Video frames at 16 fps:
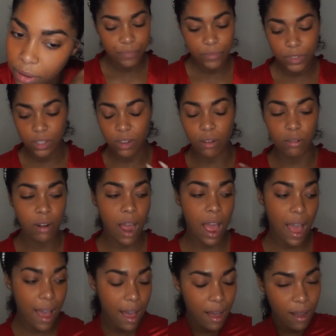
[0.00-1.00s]
So
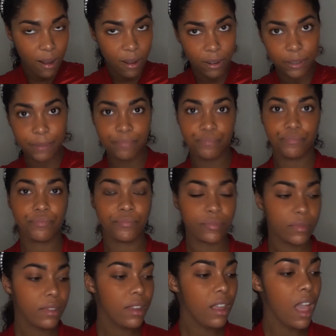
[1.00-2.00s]
now
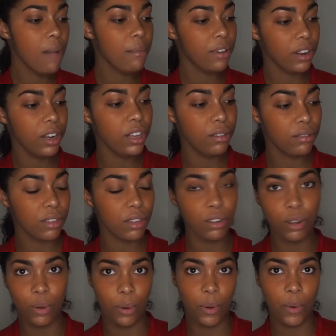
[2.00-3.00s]
I'm gonna use a
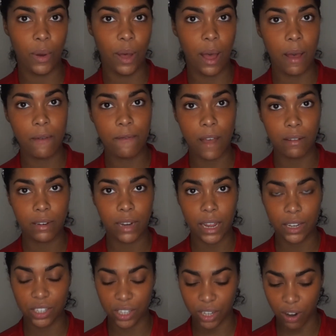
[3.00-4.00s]
new
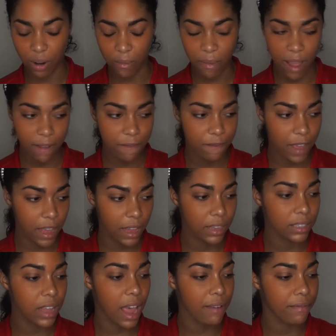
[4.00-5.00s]
foundation on my
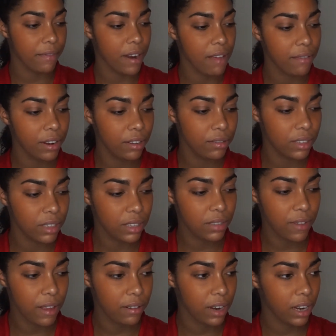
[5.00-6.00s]
face. I've never used this
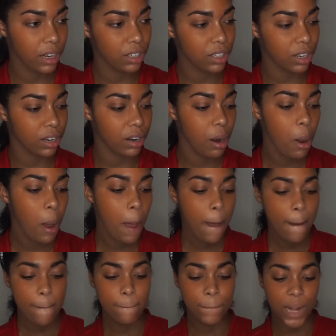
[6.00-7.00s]
foundation,
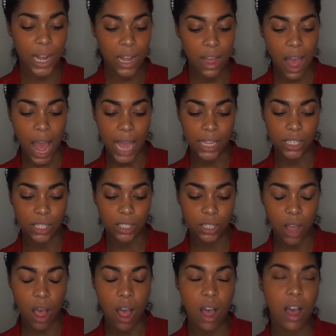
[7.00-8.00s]
but I
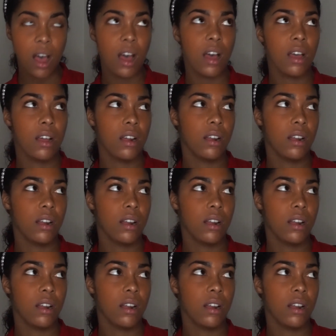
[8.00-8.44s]
saw